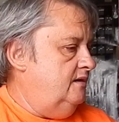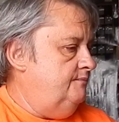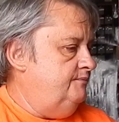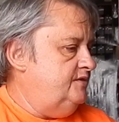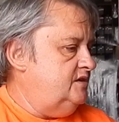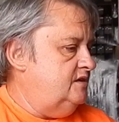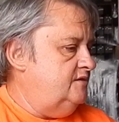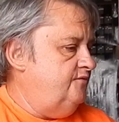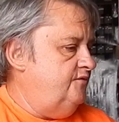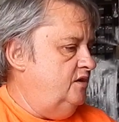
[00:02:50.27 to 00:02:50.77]

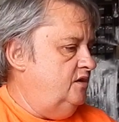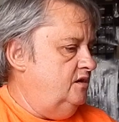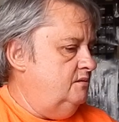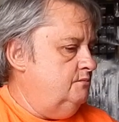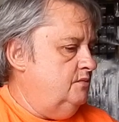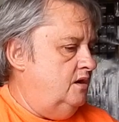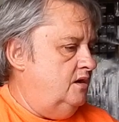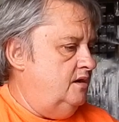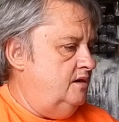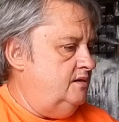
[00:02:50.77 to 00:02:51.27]
Just feeling
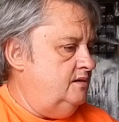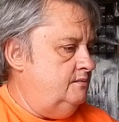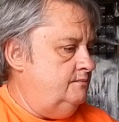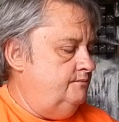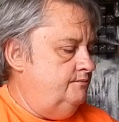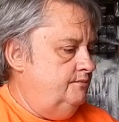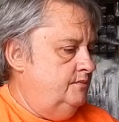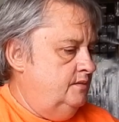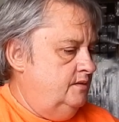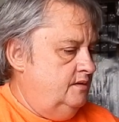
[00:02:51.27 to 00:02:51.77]
my
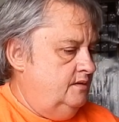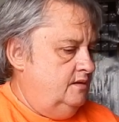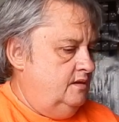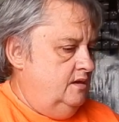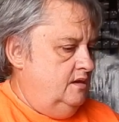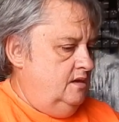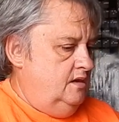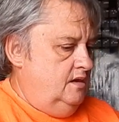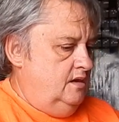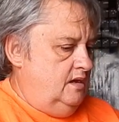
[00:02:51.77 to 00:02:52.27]

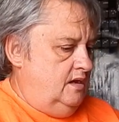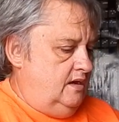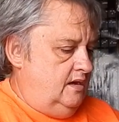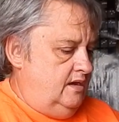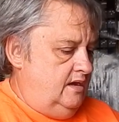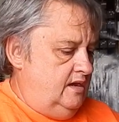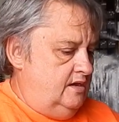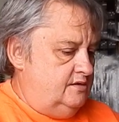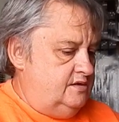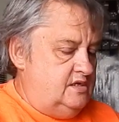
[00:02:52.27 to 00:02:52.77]

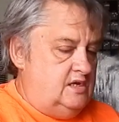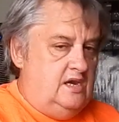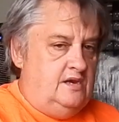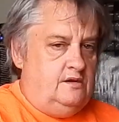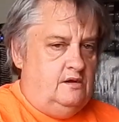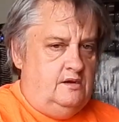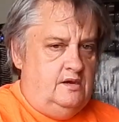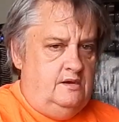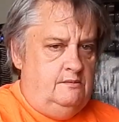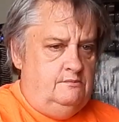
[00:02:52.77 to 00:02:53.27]
how sad
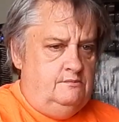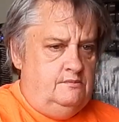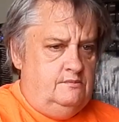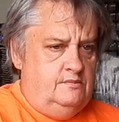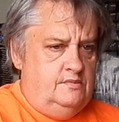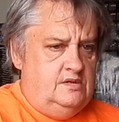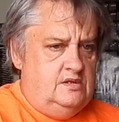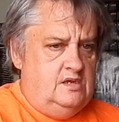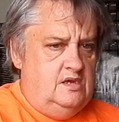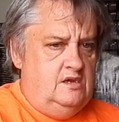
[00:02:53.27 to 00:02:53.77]
I am
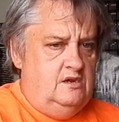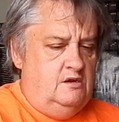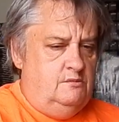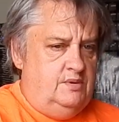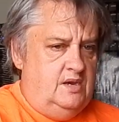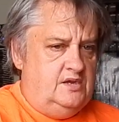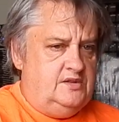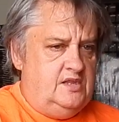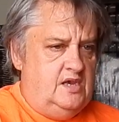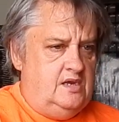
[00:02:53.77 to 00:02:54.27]
to hear
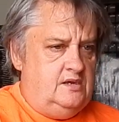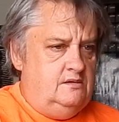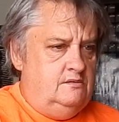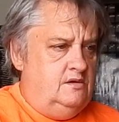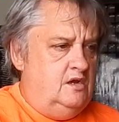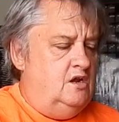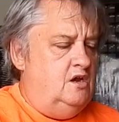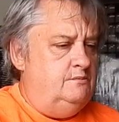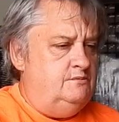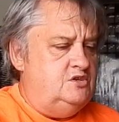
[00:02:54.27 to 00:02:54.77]
about that.
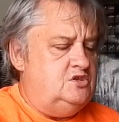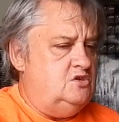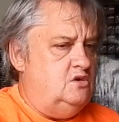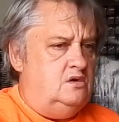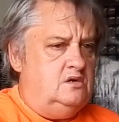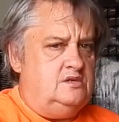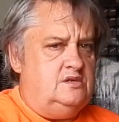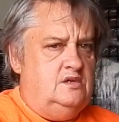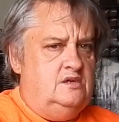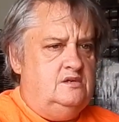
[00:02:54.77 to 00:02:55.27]
I'm
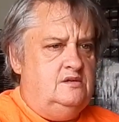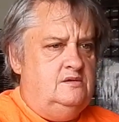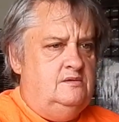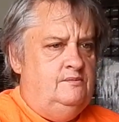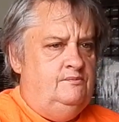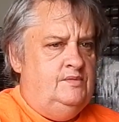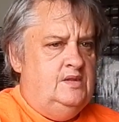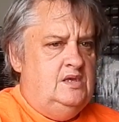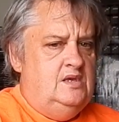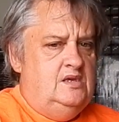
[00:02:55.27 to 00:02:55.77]
shocked.
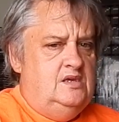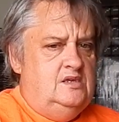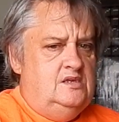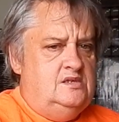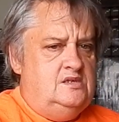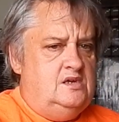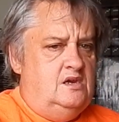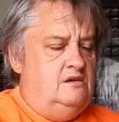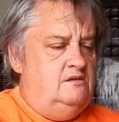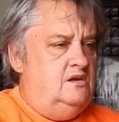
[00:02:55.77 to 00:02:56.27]

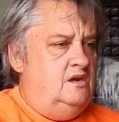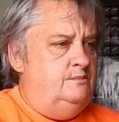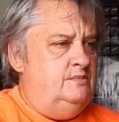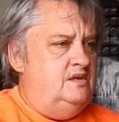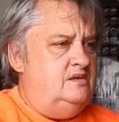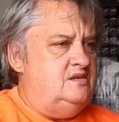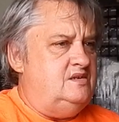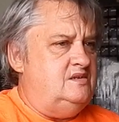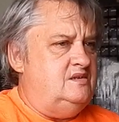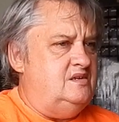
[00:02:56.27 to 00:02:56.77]
So I mean,
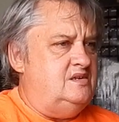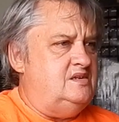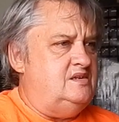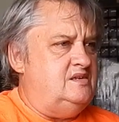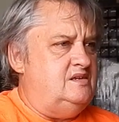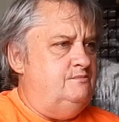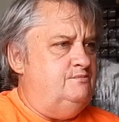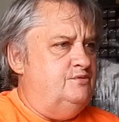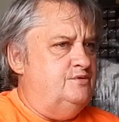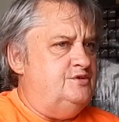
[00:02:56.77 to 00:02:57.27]
it's just
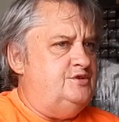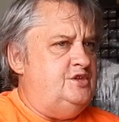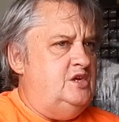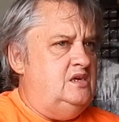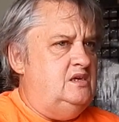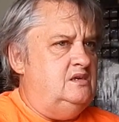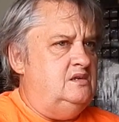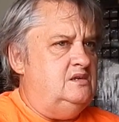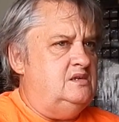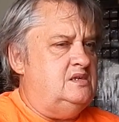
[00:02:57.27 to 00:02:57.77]
simple
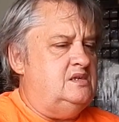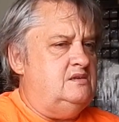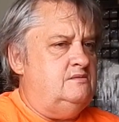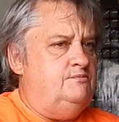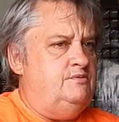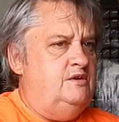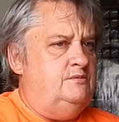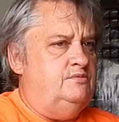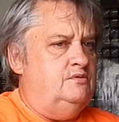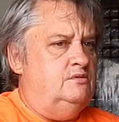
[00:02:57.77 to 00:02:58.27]
things.
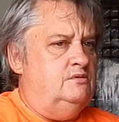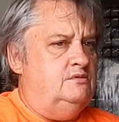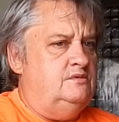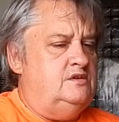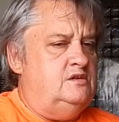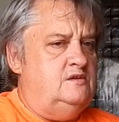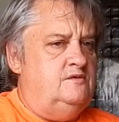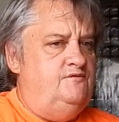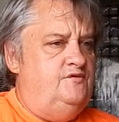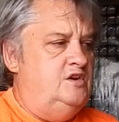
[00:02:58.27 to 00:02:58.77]
People
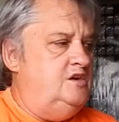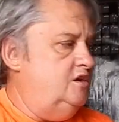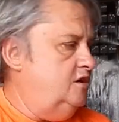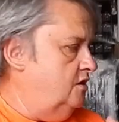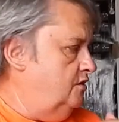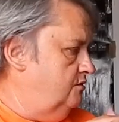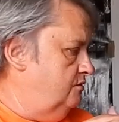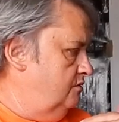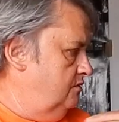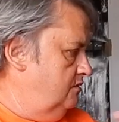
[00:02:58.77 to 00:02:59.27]
just
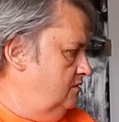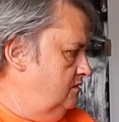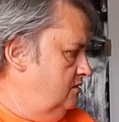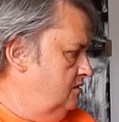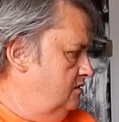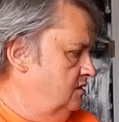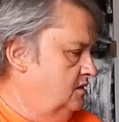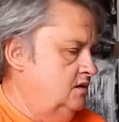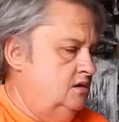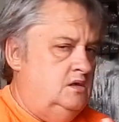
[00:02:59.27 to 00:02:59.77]
video,
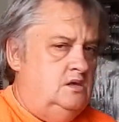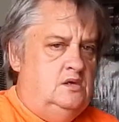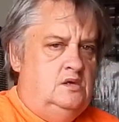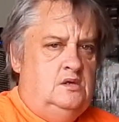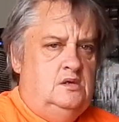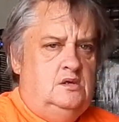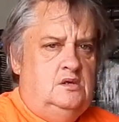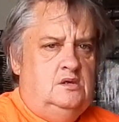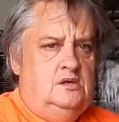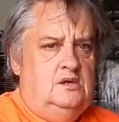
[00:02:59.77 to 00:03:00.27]

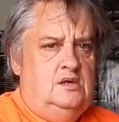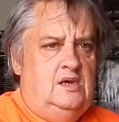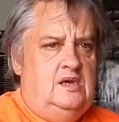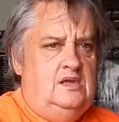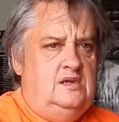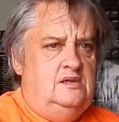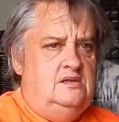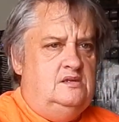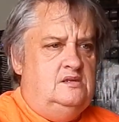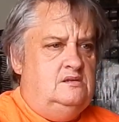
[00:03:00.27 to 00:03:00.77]

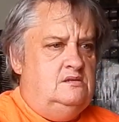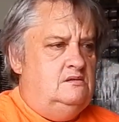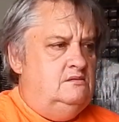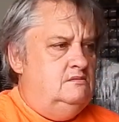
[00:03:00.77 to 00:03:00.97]
and